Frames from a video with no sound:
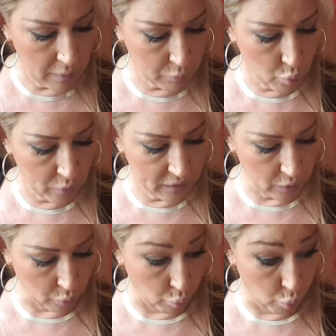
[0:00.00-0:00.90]
going,
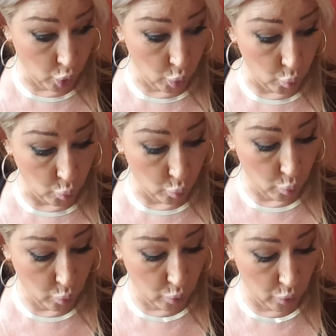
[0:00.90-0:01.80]
whoa.
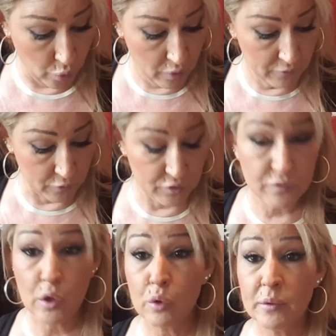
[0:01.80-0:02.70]
First of
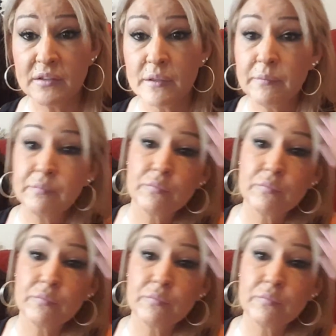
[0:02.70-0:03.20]
all, go easy.